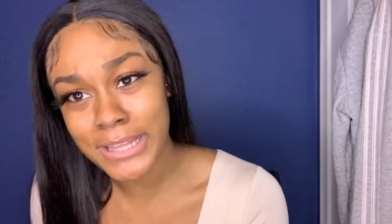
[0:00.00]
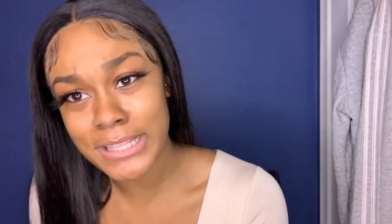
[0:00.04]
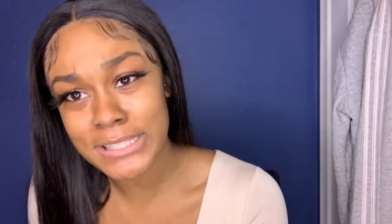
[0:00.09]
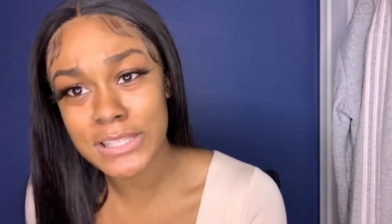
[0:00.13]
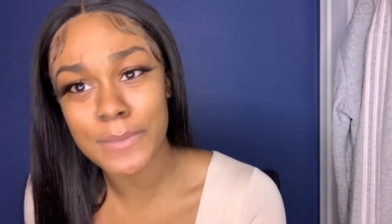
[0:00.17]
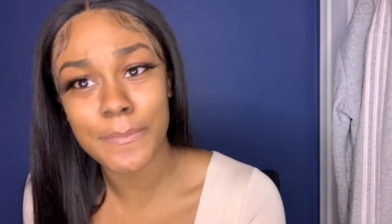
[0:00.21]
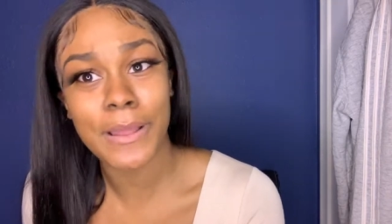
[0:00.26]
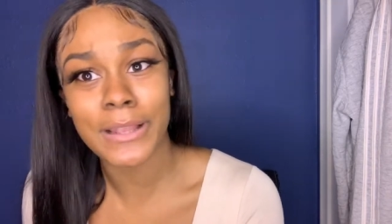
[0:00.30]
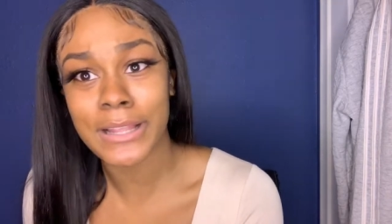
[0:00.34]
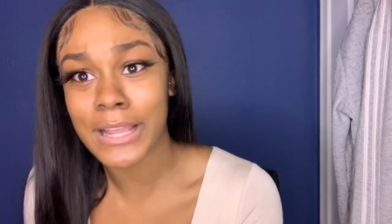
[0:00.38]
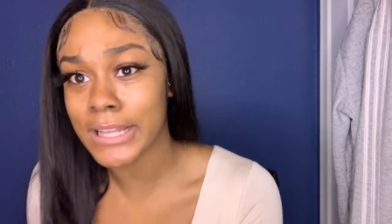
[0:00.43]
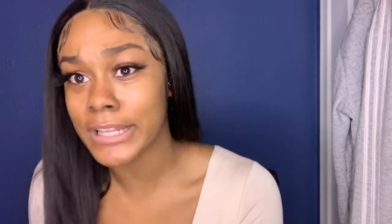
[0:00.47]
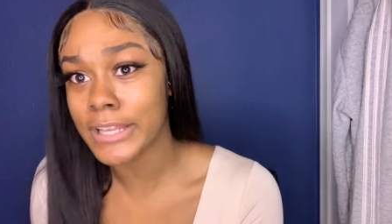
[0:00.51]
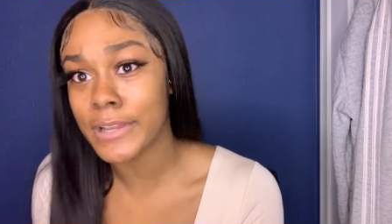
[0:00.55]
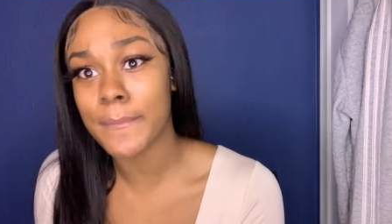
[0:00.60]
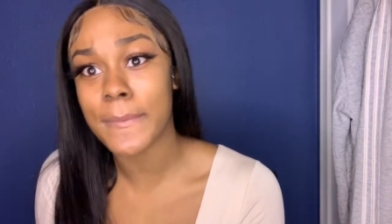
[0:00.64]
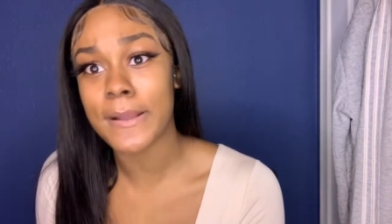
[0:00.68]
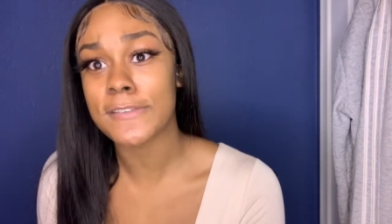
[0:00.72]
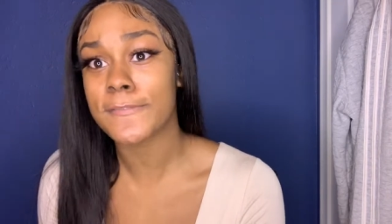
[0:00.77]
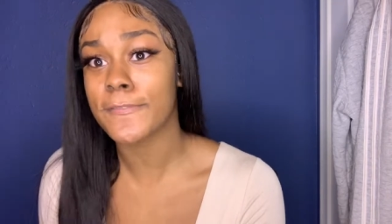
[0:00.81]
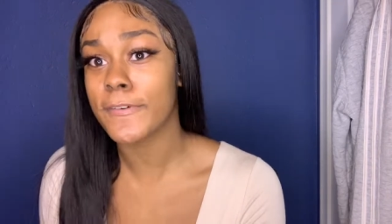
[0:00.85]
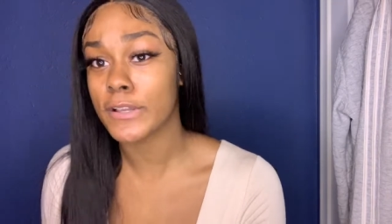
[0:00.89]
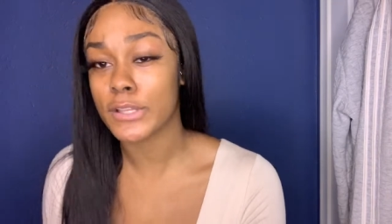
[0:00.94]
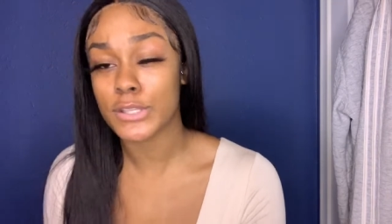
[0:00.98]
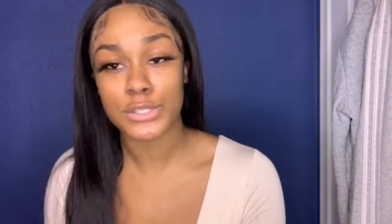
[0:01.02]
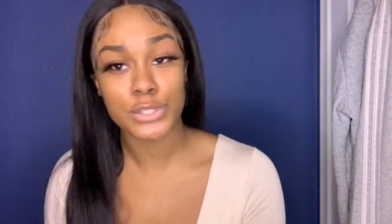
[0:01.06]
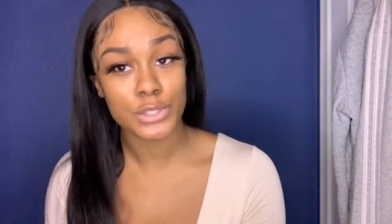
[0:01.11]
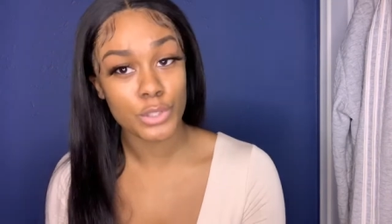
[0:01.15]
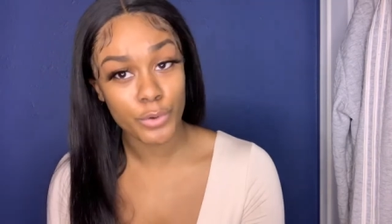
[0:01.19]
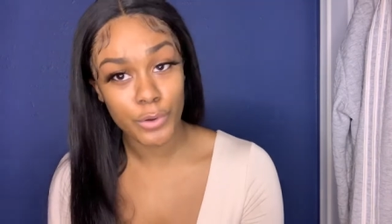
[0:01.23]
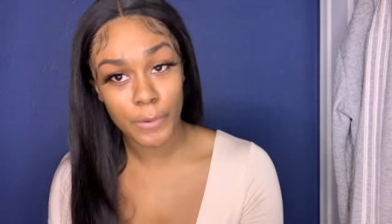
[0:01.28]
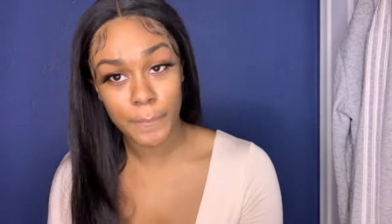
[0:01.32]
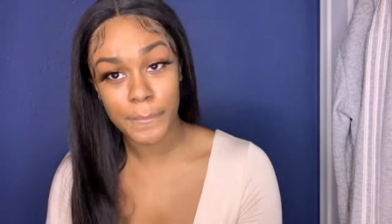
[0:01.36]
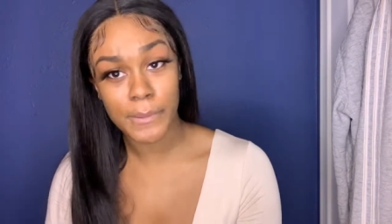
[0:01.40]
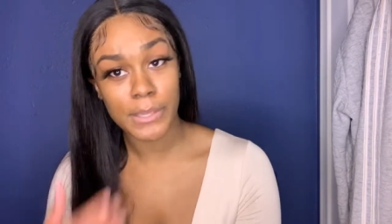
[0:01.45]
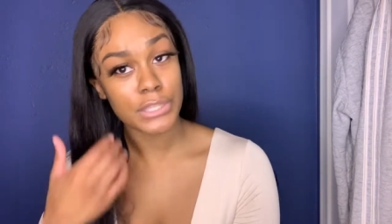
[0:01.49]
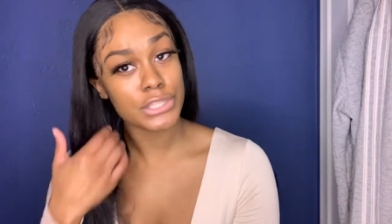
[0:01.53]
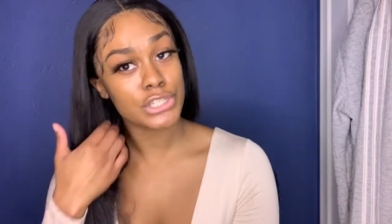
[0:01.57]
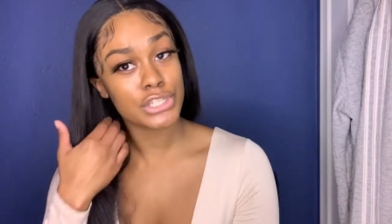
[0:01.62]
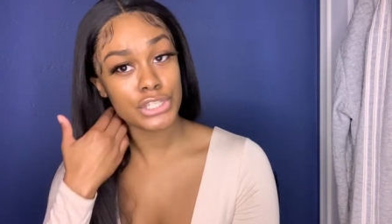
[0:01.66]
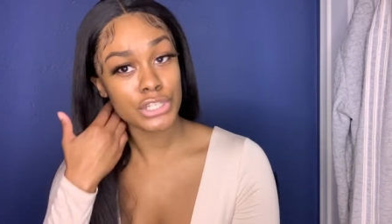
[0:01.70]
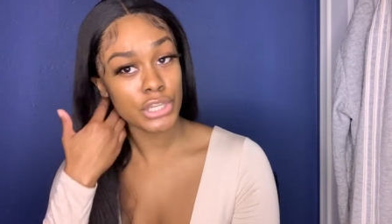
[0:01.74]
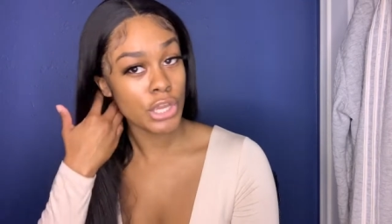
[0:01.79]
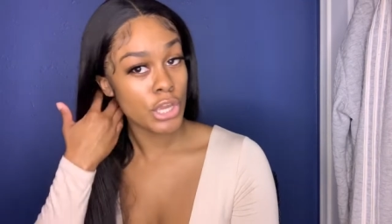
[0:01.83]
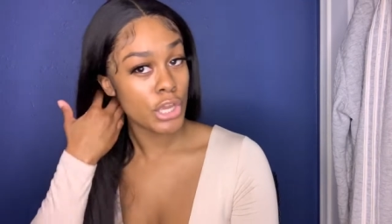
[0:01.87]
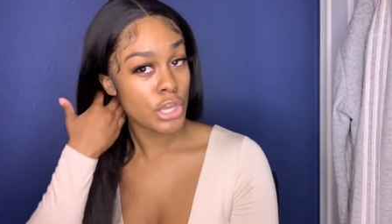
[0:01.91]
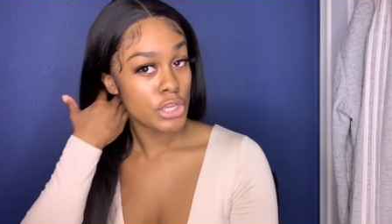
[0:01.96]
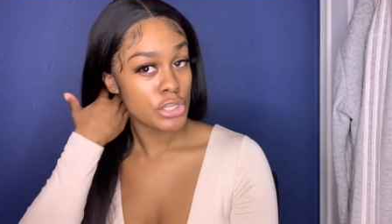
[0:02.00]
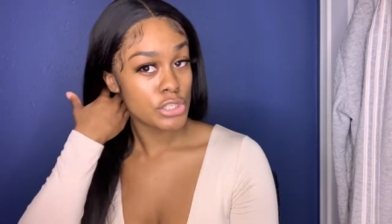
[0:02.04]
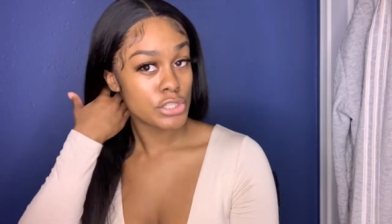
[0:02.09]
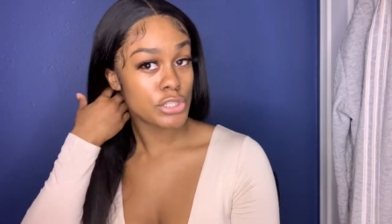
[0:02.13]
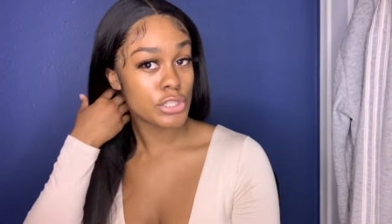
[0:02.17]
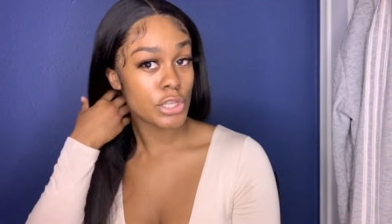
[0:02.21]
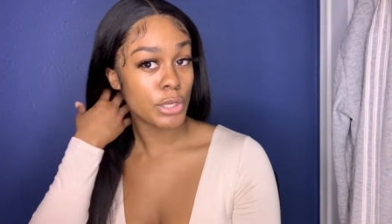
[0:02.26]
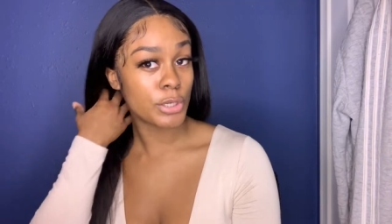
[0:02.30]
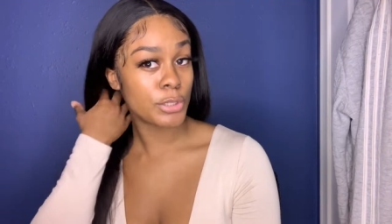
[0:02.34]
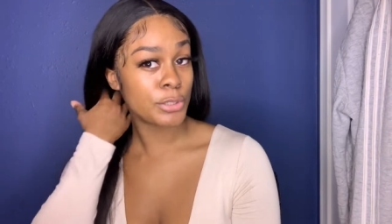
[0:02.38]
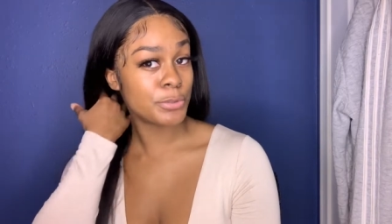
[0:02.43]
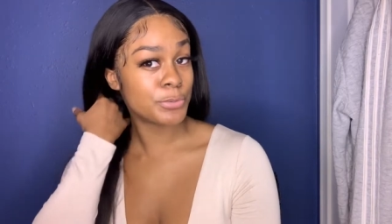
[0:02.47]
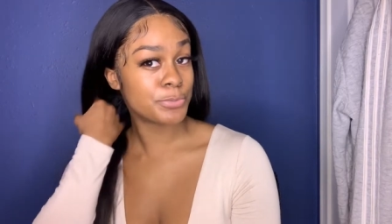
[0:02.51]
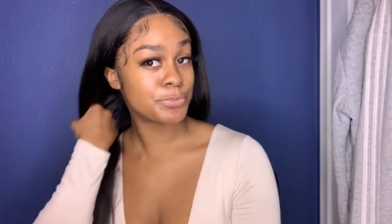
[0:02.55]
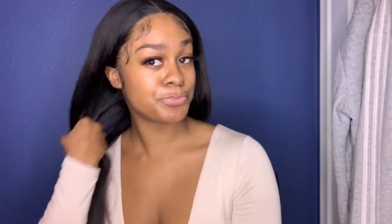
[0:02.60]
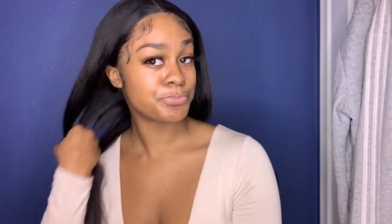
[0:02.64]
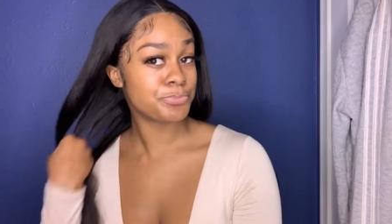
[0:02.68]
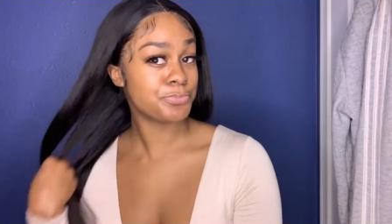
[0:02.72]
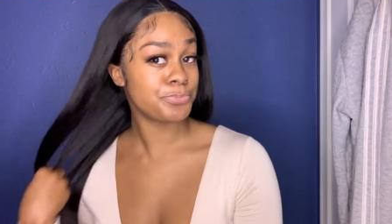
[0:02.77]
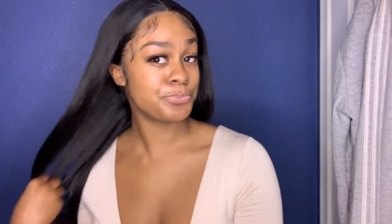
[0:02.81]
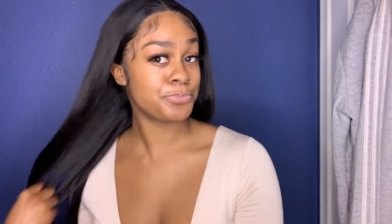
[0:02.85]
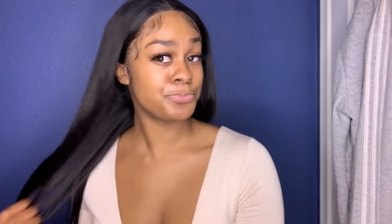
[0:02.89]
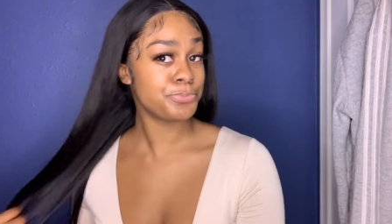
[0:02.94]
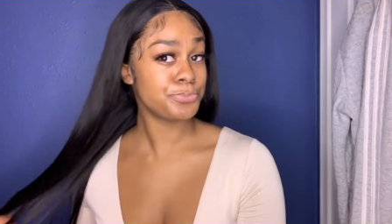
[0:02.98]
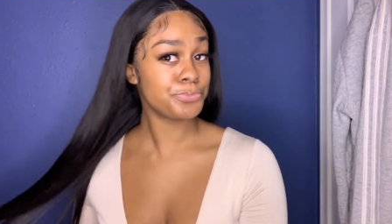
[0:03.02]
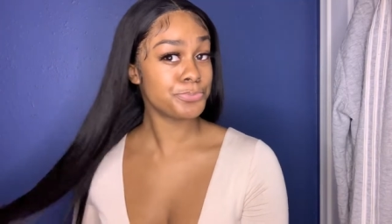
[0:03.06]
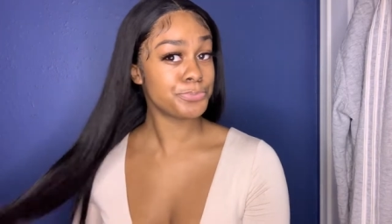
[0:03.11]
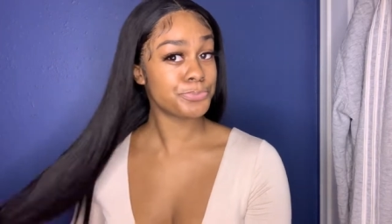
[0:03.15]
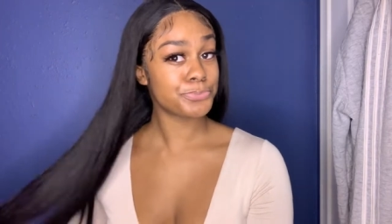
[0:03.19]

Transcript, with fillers: Somebody gotta hear my fucking story, bitch. So, mm-hmm.